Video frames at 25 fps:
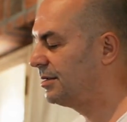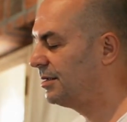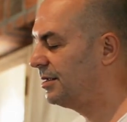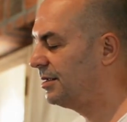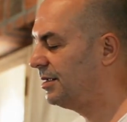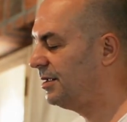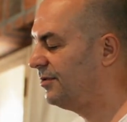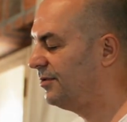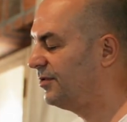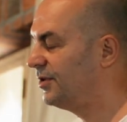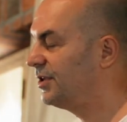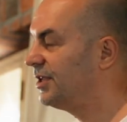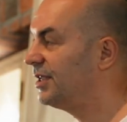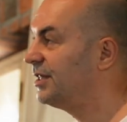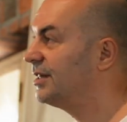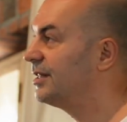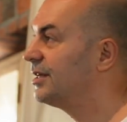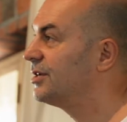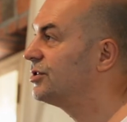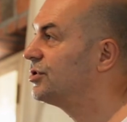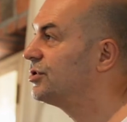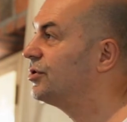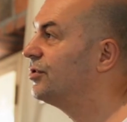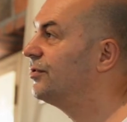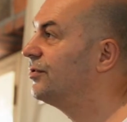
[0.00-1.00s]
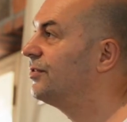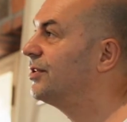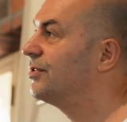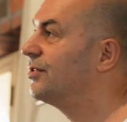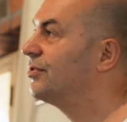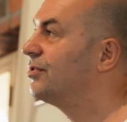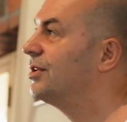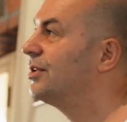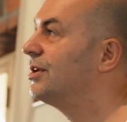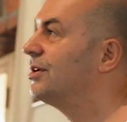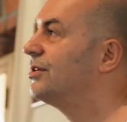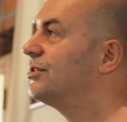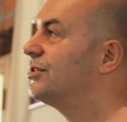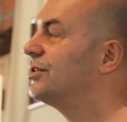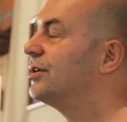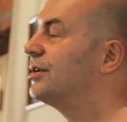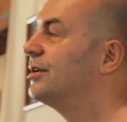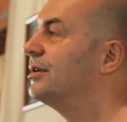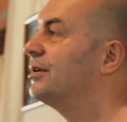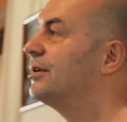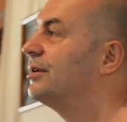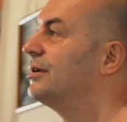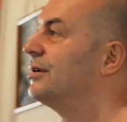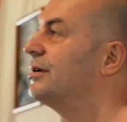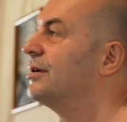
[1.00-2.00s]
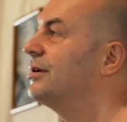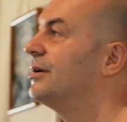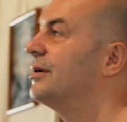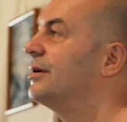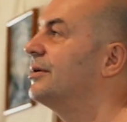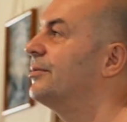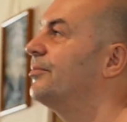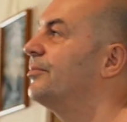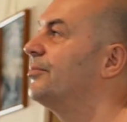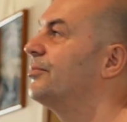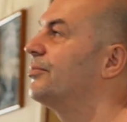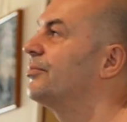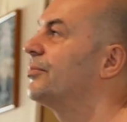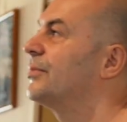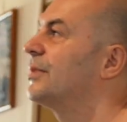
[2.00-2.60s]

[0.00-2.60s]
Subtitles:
Even in the Sufi tradition, a